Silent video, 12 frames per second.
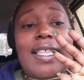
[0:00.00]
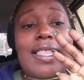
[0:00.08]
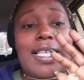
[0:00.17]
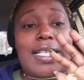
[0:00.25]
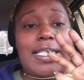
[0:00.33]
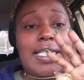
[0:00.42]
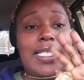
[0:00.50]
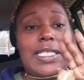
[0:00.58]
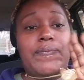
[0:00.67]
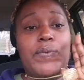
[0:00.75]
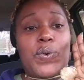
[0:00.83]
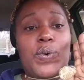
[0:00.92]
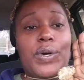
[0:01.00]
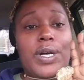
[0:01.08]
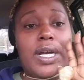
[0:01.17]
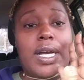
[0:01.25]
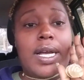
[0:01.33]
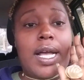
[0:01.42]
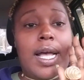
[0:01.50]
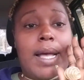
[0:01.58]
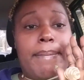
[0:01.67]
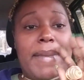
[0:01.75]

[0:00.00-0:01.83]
This is for uh,